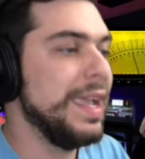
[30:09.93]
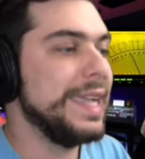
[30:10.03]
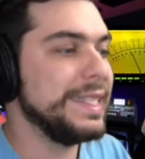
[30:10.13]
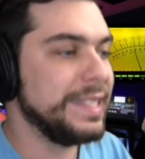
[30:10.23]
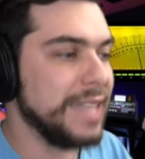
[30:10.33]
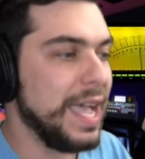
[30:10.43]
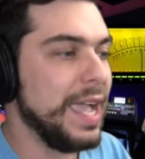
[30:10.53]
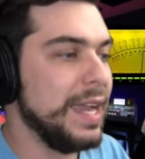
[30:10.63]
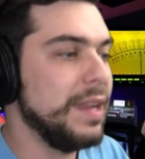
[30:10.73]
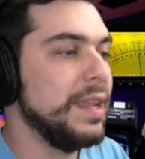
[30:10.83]

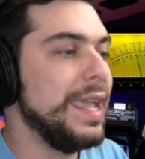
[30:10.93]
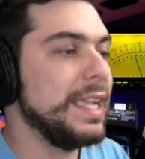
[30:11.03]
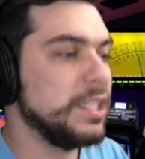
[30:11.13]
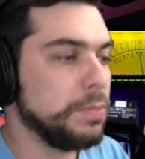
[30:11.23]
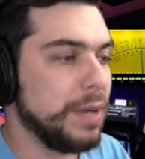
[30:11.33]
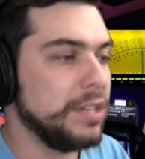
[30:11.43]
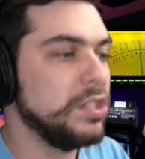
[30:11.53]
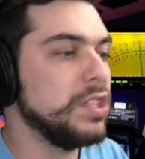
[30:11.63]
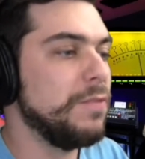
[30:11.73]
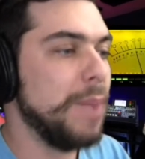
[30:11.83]
inside
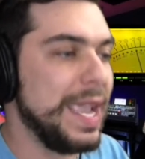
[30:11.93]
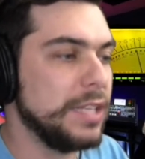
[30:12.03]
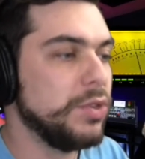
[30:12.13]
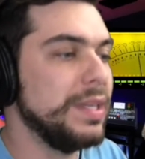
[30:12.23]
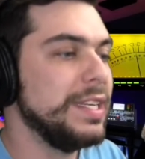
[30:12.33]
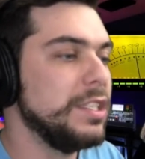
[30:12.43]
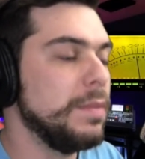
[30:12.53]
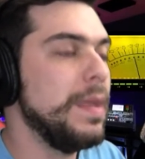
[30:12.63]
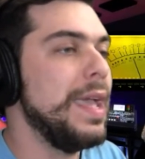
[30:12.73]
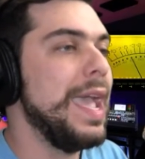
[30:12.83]
expressions of
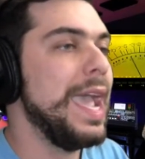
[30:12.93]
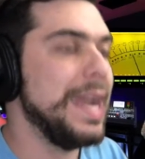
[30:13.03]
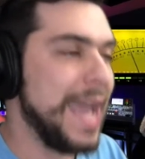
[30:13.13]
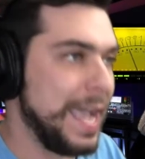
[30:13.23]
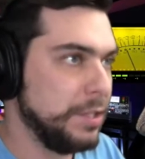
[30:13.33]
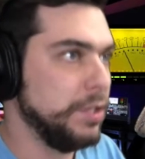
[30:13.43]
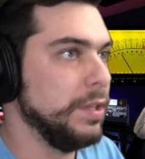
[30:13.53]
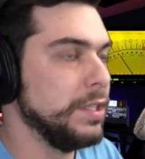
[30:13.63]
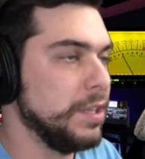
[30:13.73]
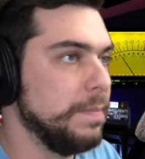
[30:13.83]
patriotism and
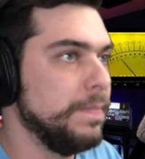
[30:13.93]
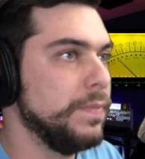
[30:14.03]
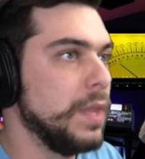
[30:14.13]
nationalism.